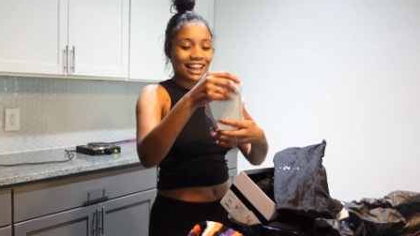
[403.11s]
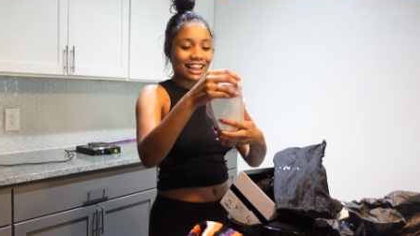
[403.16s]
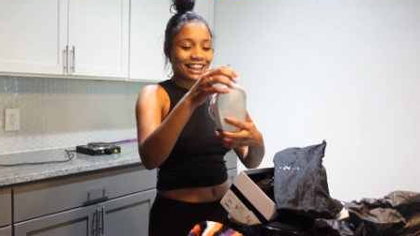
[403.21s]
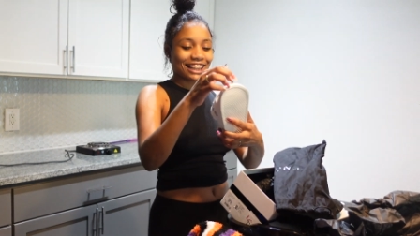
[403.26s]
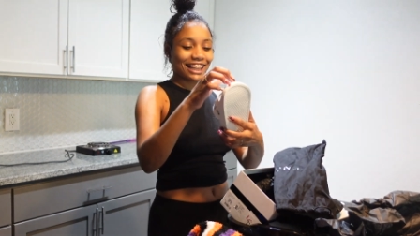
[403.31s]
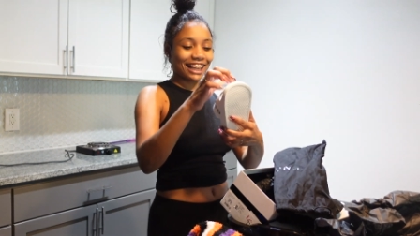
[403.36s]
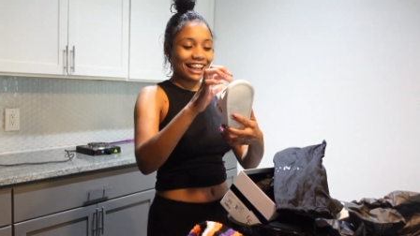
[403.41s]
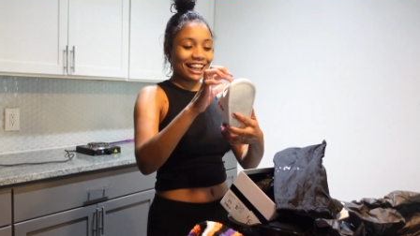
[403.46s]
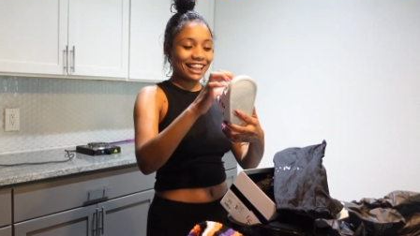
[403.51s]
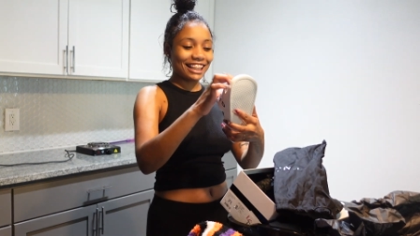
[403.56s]

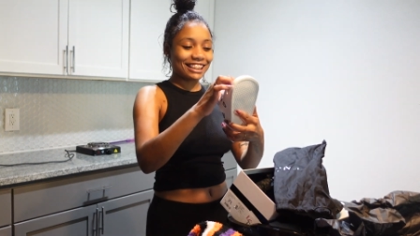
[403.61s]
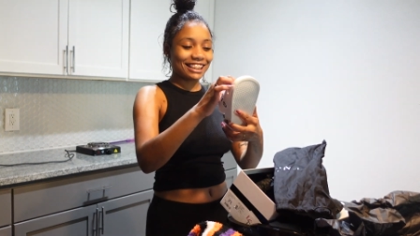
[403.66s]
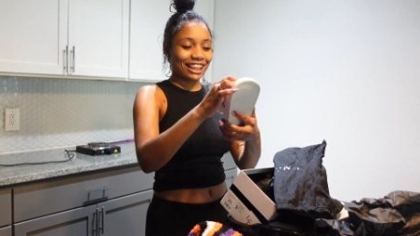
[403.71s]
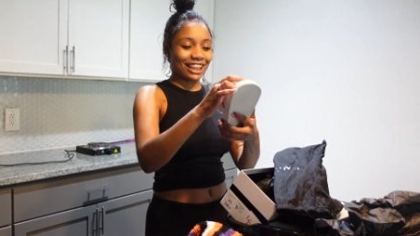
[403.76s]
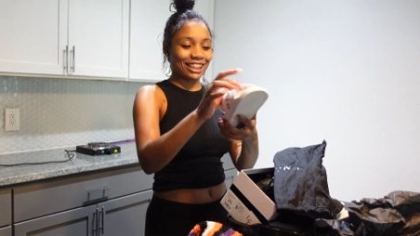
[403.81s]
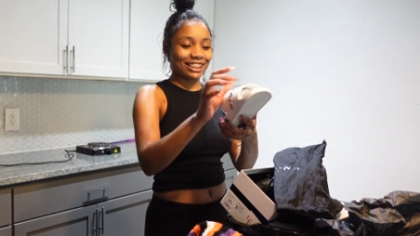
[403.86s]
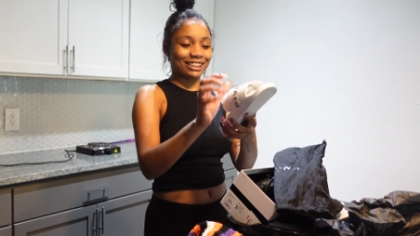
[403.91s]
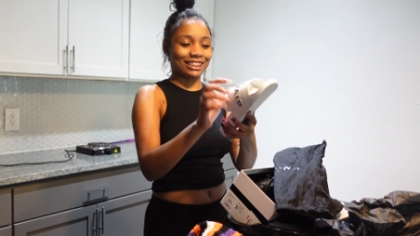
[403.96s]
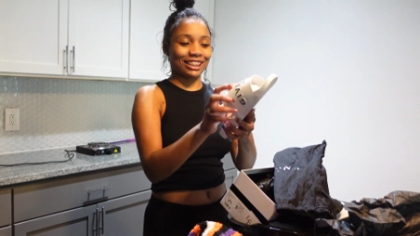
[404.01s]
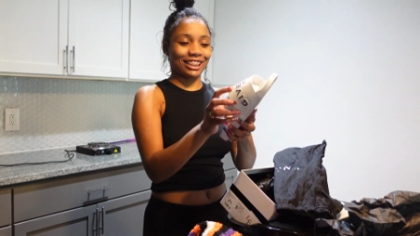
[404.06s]
This
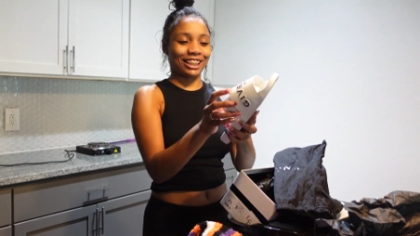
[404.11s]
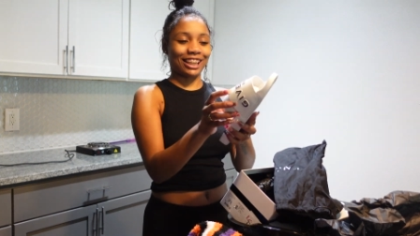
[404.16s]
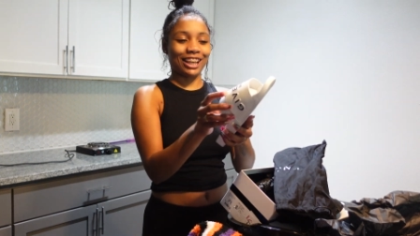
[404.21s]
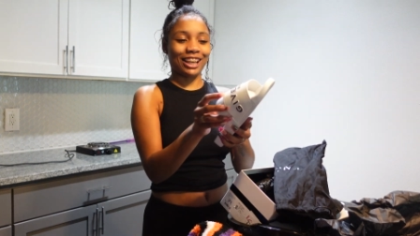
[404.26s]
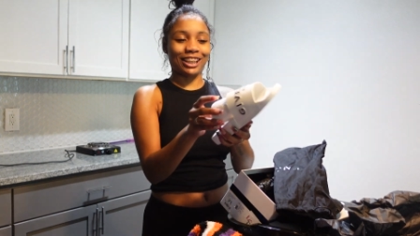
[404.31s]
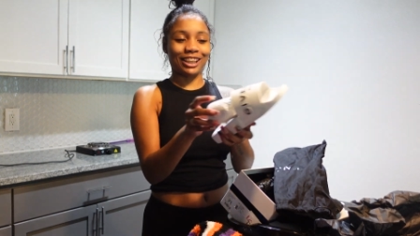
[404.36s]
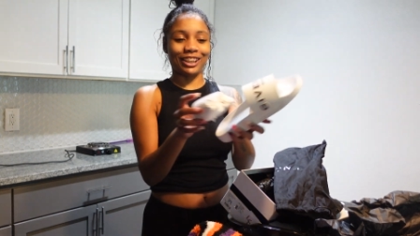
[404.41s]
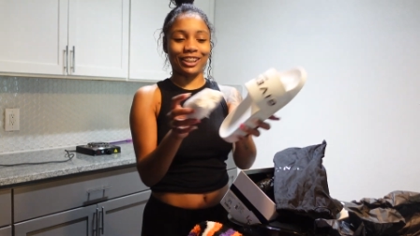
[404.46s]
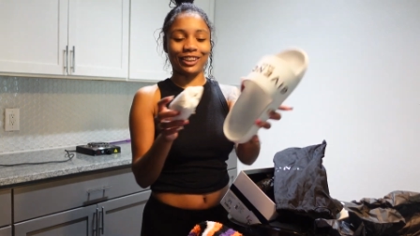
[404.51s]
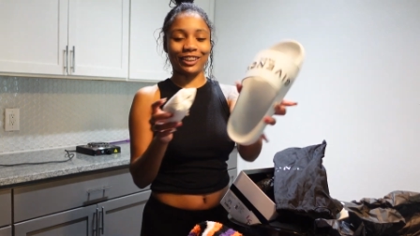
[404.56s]
is
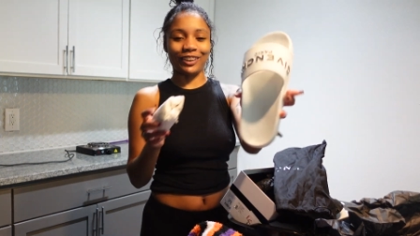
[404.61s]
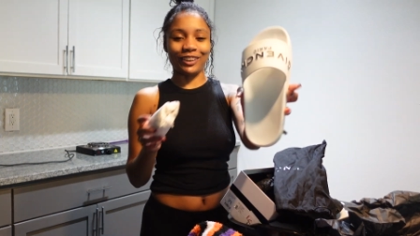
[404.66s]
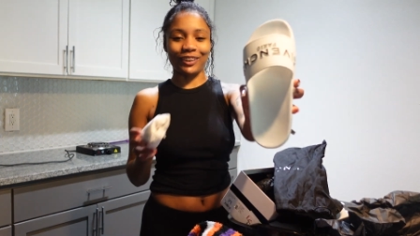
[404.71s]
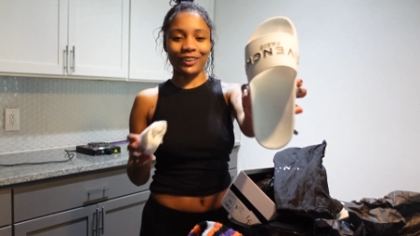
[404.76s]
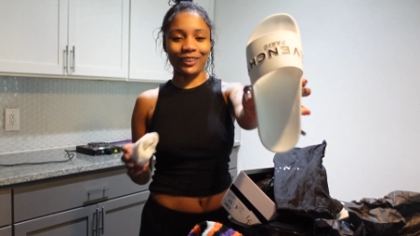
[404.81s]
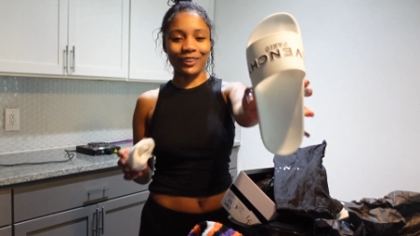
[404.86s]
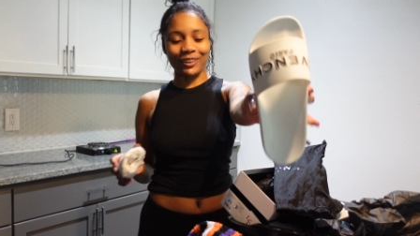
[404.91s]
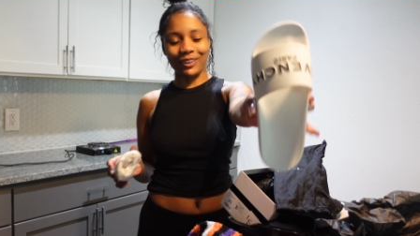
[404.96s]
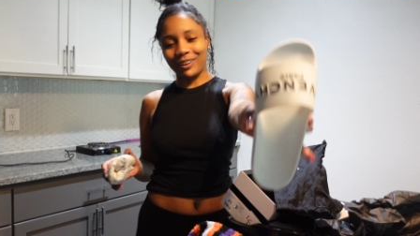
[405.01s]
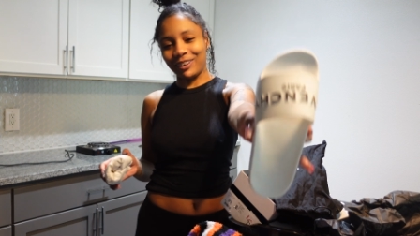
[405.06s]
cute.
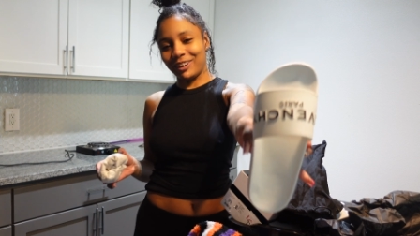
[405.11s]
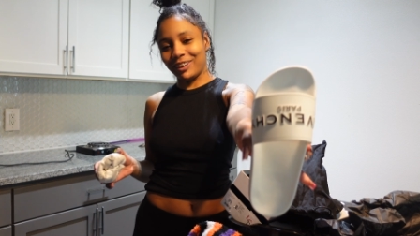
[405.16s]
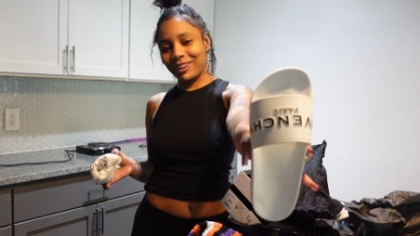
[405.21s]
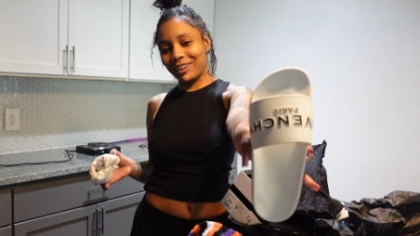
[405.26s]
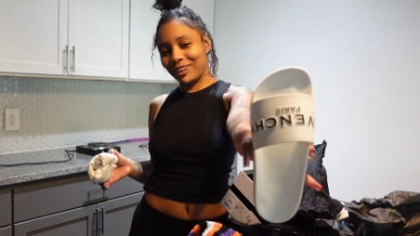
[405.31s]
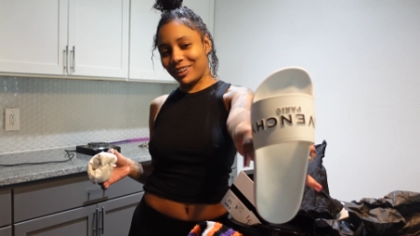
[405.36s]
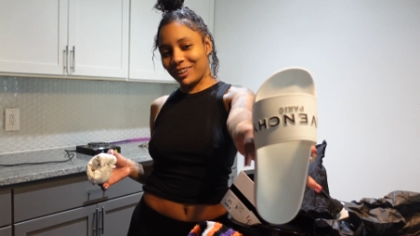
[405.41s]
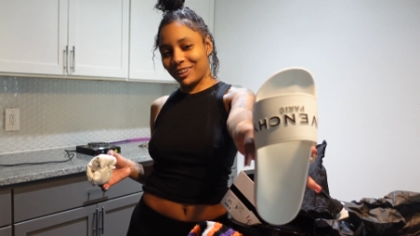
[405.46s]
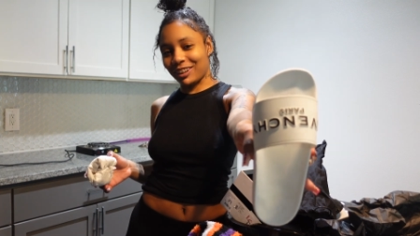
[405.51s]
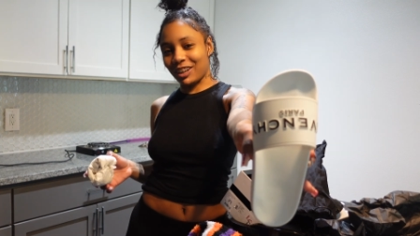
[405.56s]

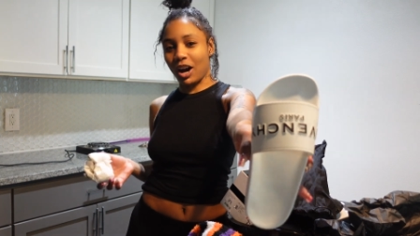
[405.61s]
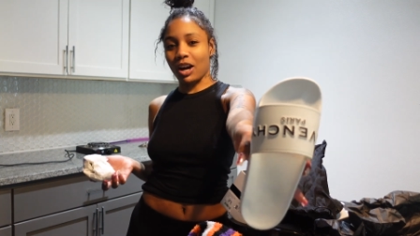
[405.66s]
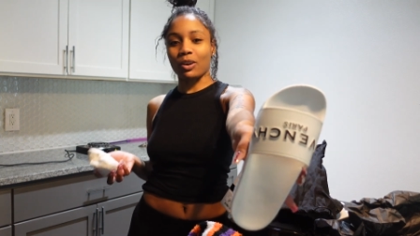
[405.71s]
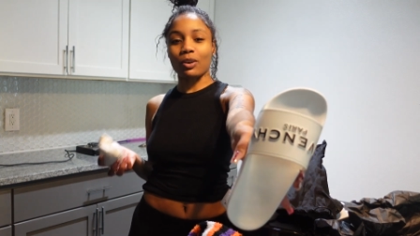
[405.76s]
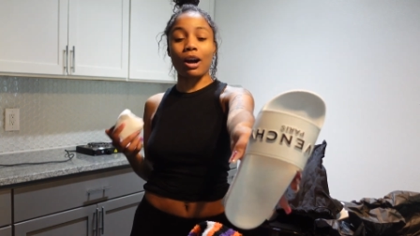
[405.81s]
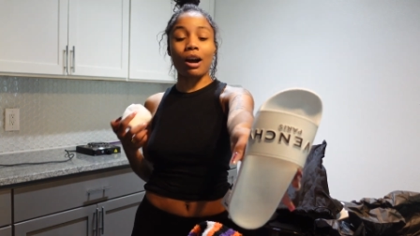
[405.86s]
Y'all know,